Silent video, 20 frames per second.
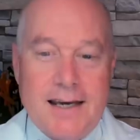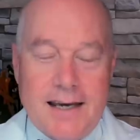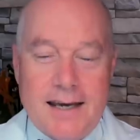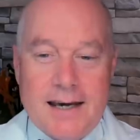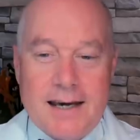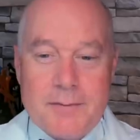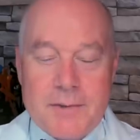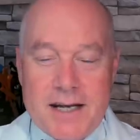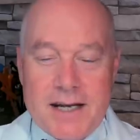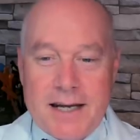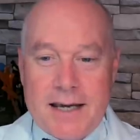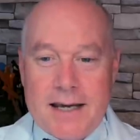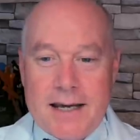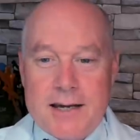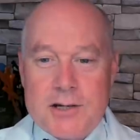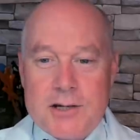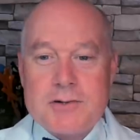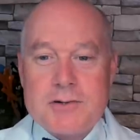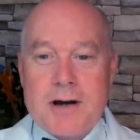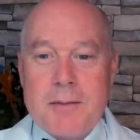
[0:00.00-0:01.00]
yeah, I'm going to get
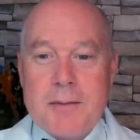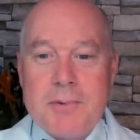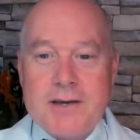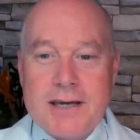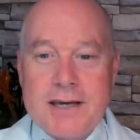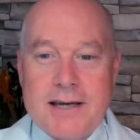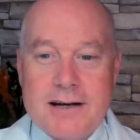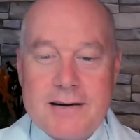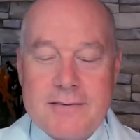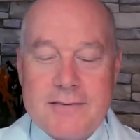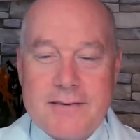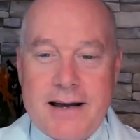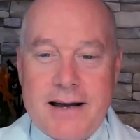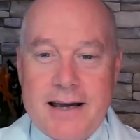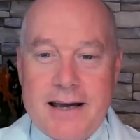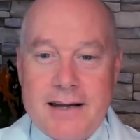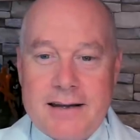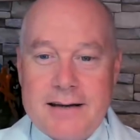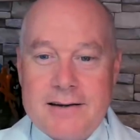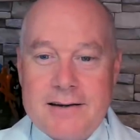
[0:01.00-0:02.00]
in trouble here,
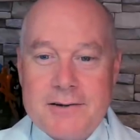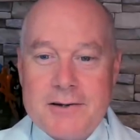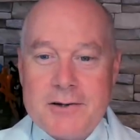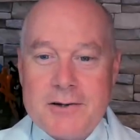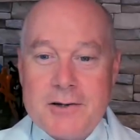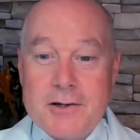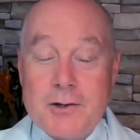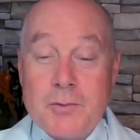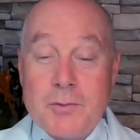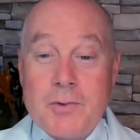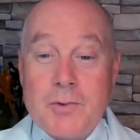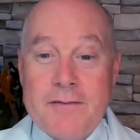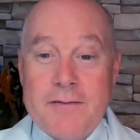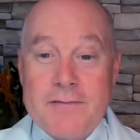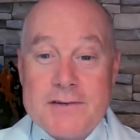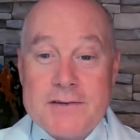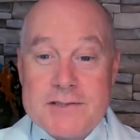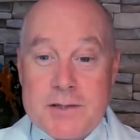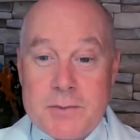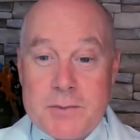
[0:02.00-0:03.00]
right? You know, your your
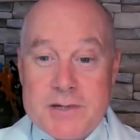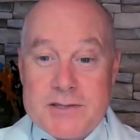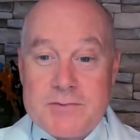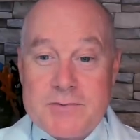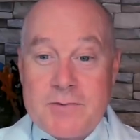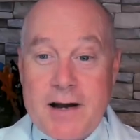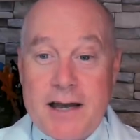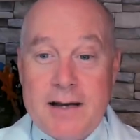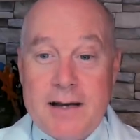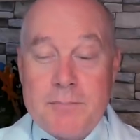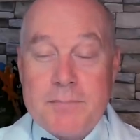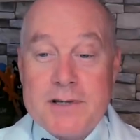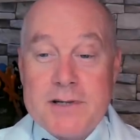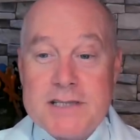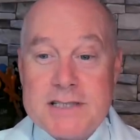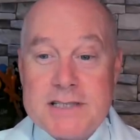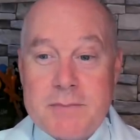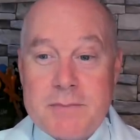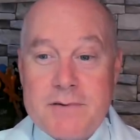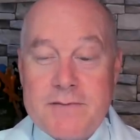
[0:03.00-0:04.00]
wife is always right,
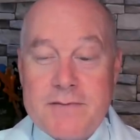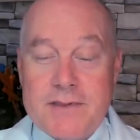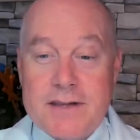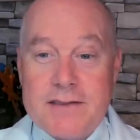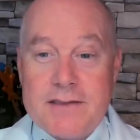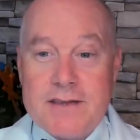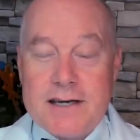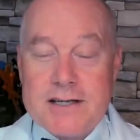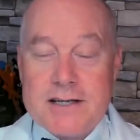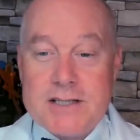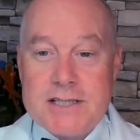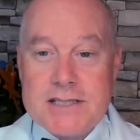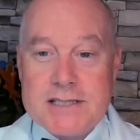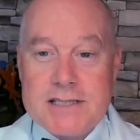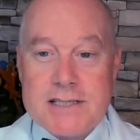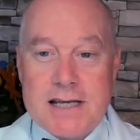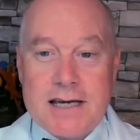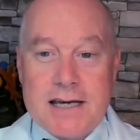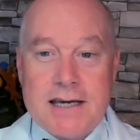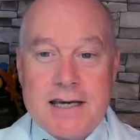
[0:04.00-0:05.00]
but some of the things
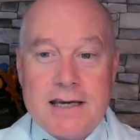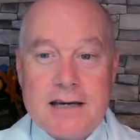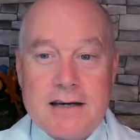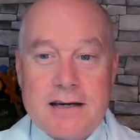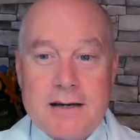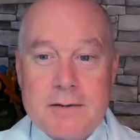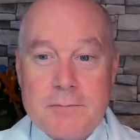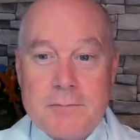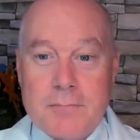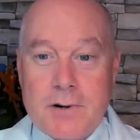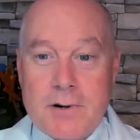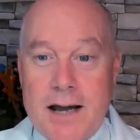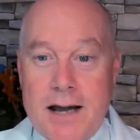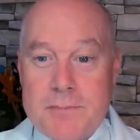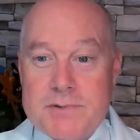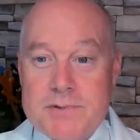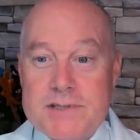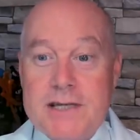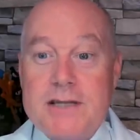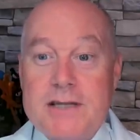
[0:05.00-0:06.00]
she's thinking
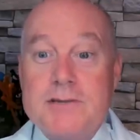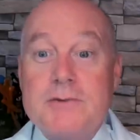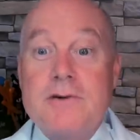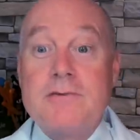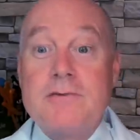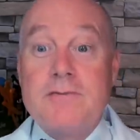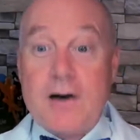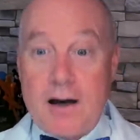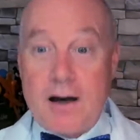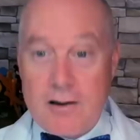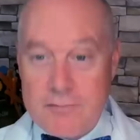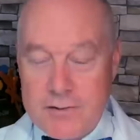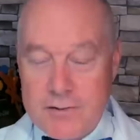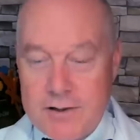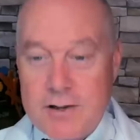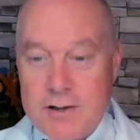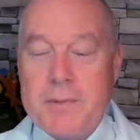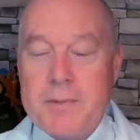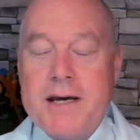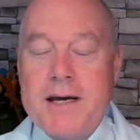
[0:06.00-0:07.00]
perhaps need to evolve a
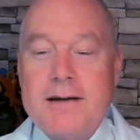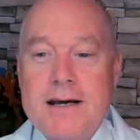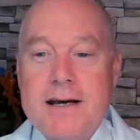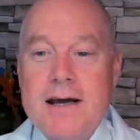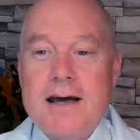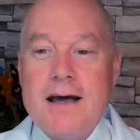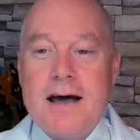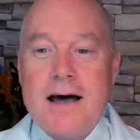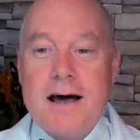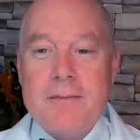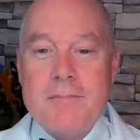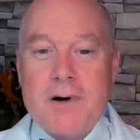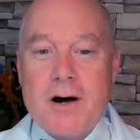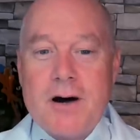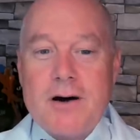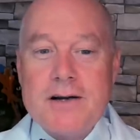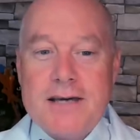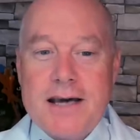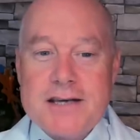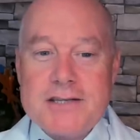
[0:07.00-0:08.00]
little bit.
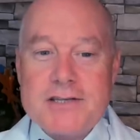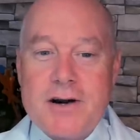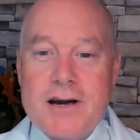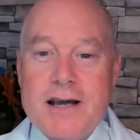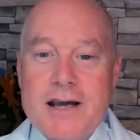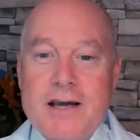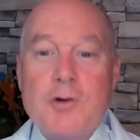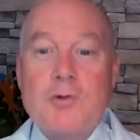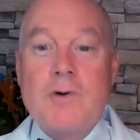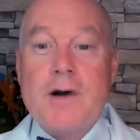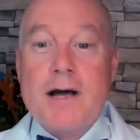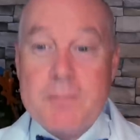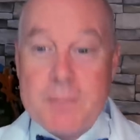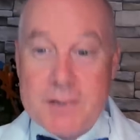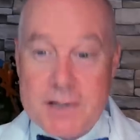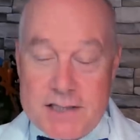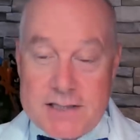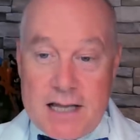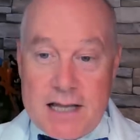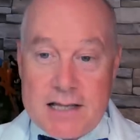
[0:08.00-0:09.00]
Um, our tests are
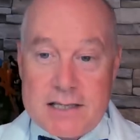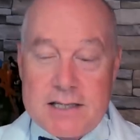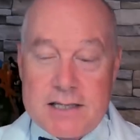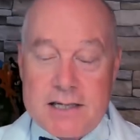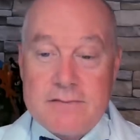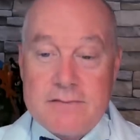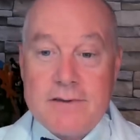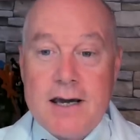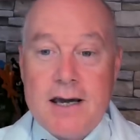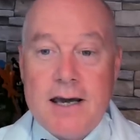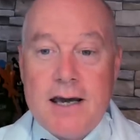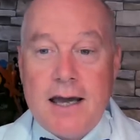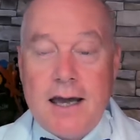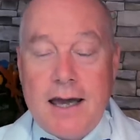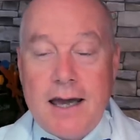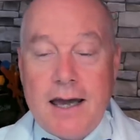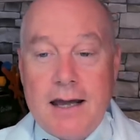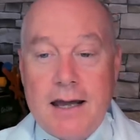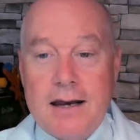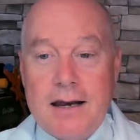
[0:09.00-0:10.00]
incredibly sensitive,
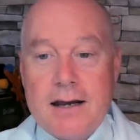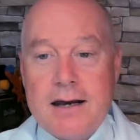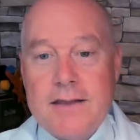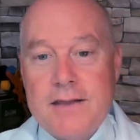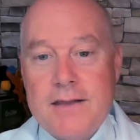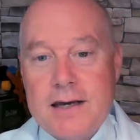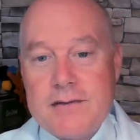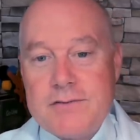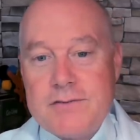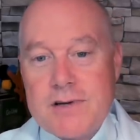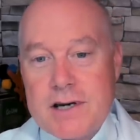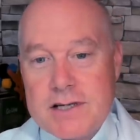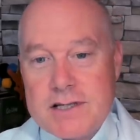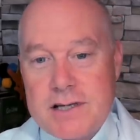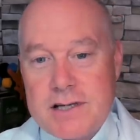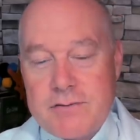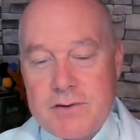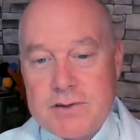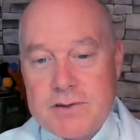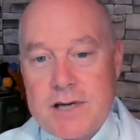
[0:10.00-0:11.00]
and I think I've talked
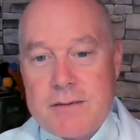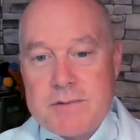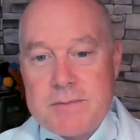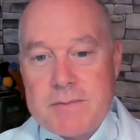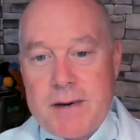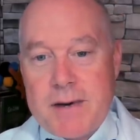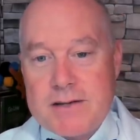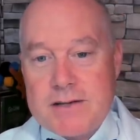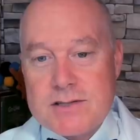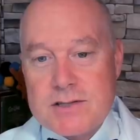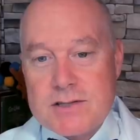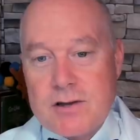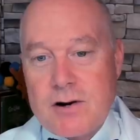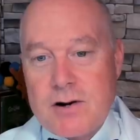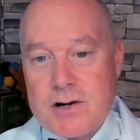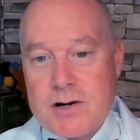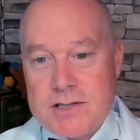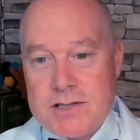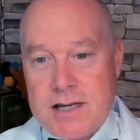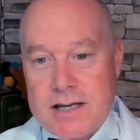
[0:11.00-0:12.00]
several times about this
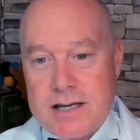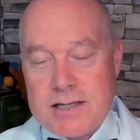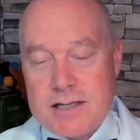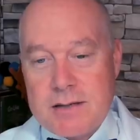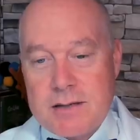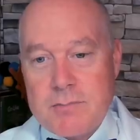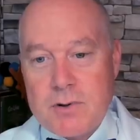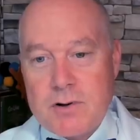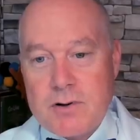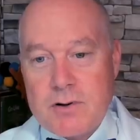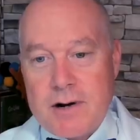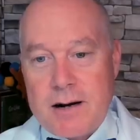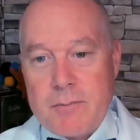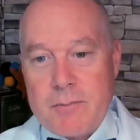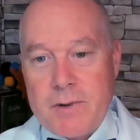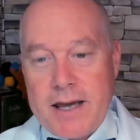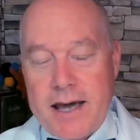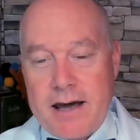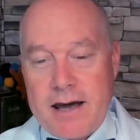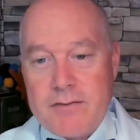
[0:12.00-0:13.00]
large testing program
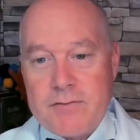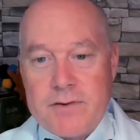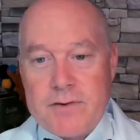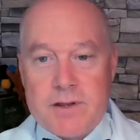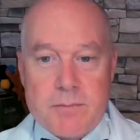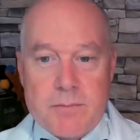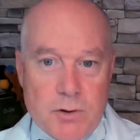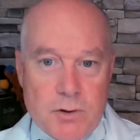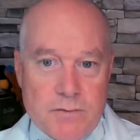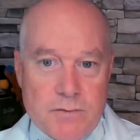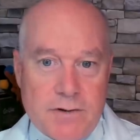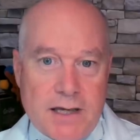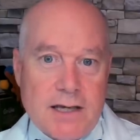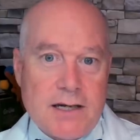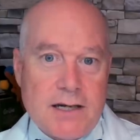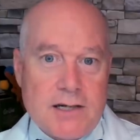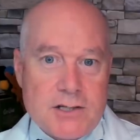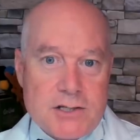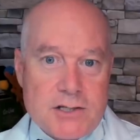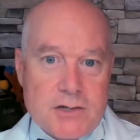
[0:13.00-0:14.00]
we have for the movie
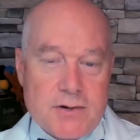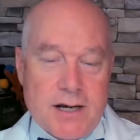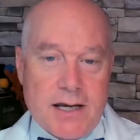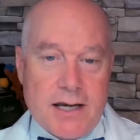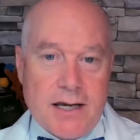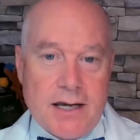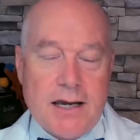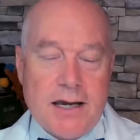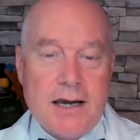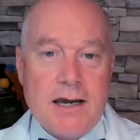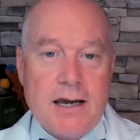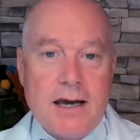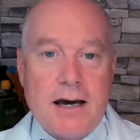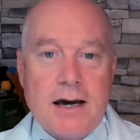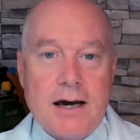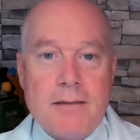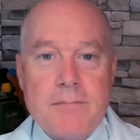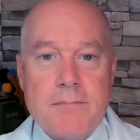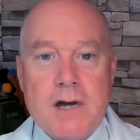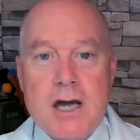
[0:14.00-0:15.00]
industry.
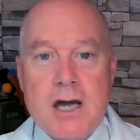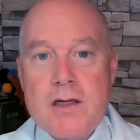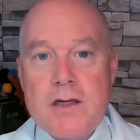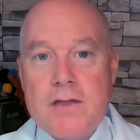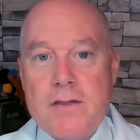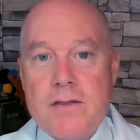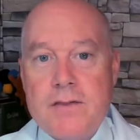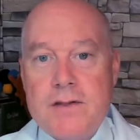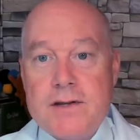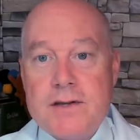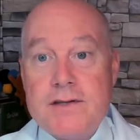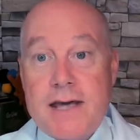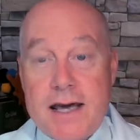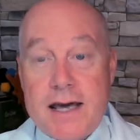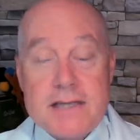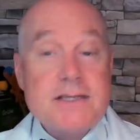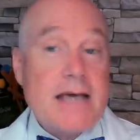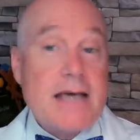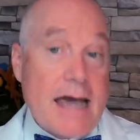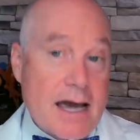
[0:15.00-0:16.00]
Um, the
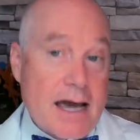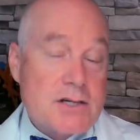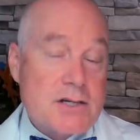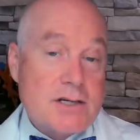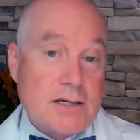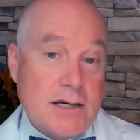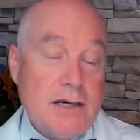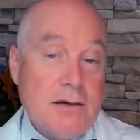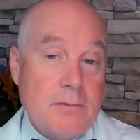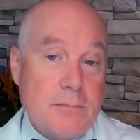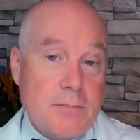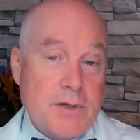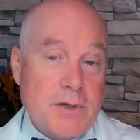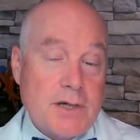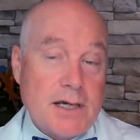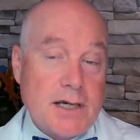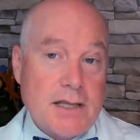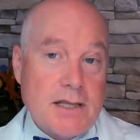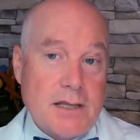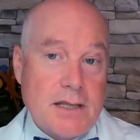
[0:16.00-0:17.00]
test actually,
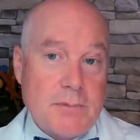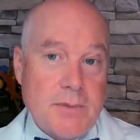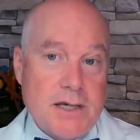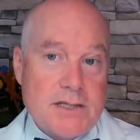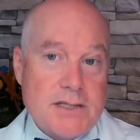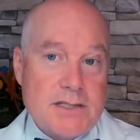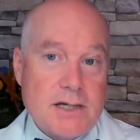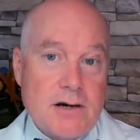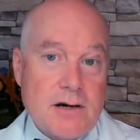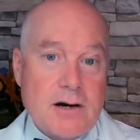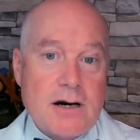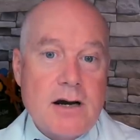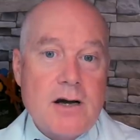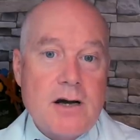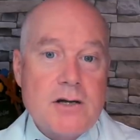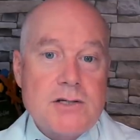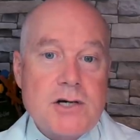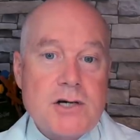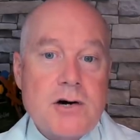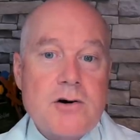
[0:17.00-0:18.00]
particularly the PCR,
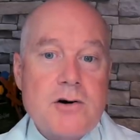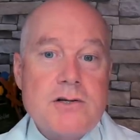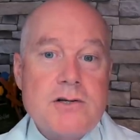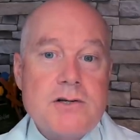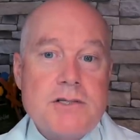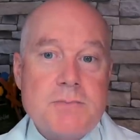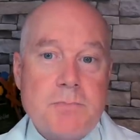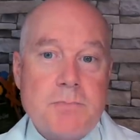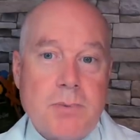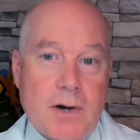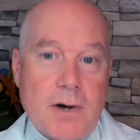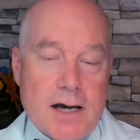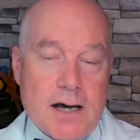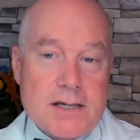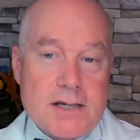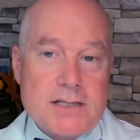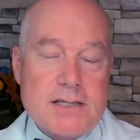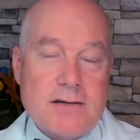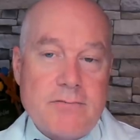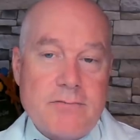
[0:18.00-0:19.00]
turns
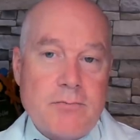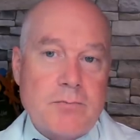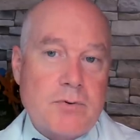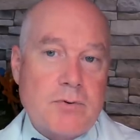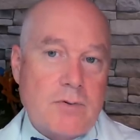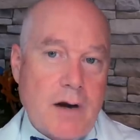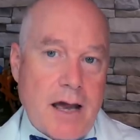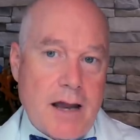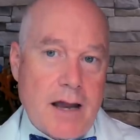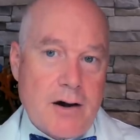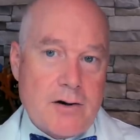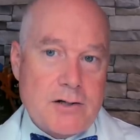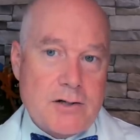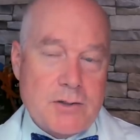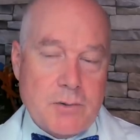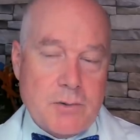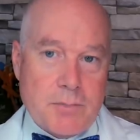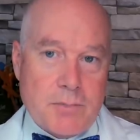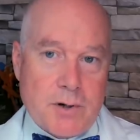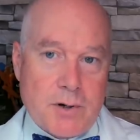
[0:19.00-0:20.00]
positive prior
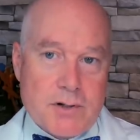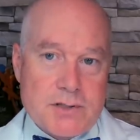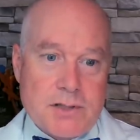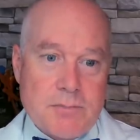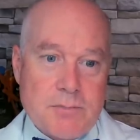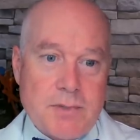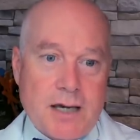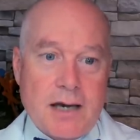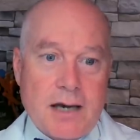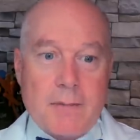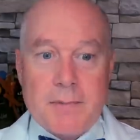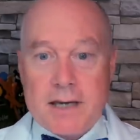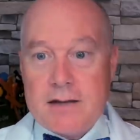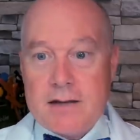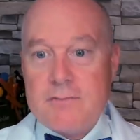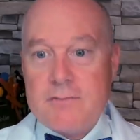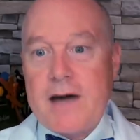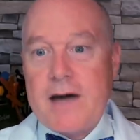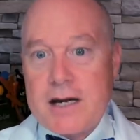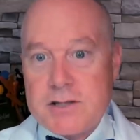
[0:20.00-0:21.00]
to a person becoming
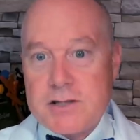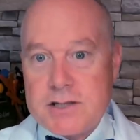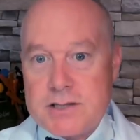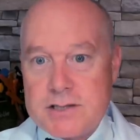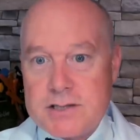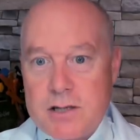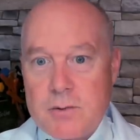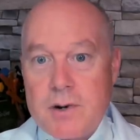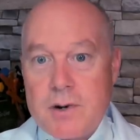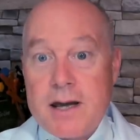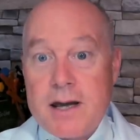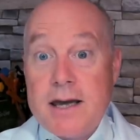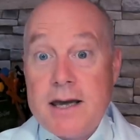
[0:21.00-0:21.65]
infectious. So,